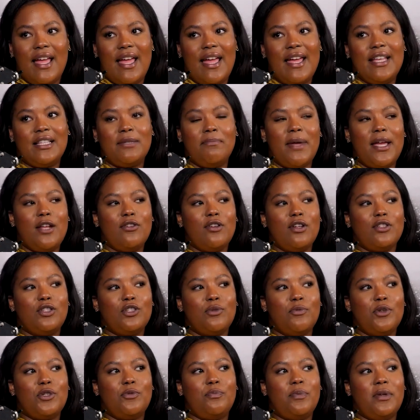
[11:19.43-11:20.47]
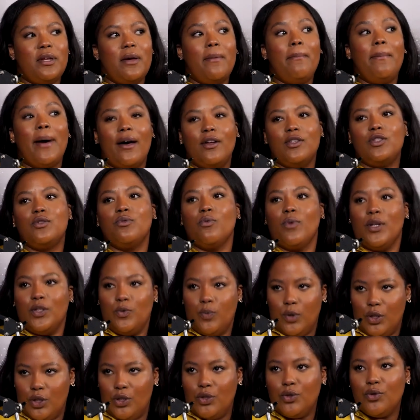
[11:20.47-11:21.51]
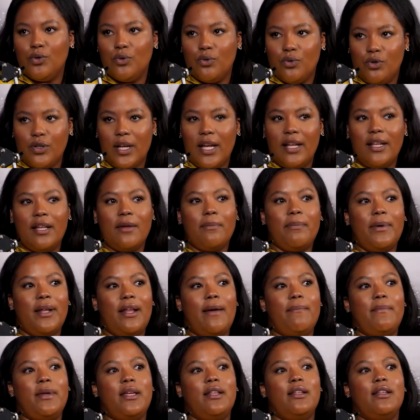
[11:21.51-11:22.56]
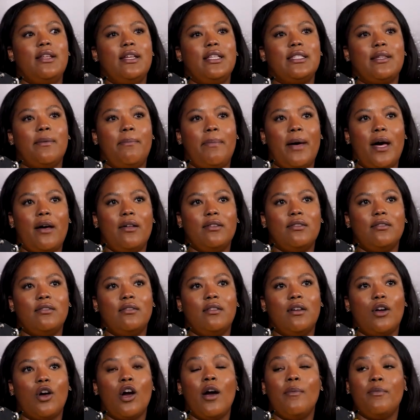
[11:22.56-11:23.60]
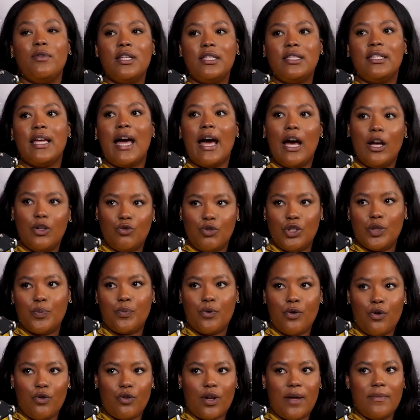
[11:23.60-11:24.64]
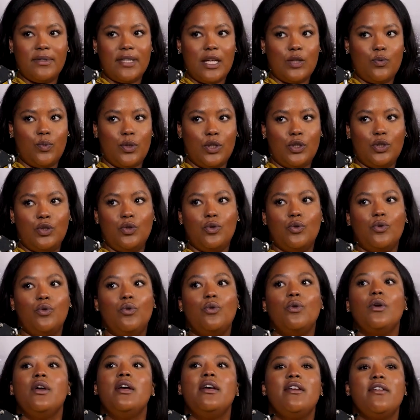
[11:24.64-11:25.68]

It may not so much be about what we do, trading, but I mean, it's about the community outreach programs that we do,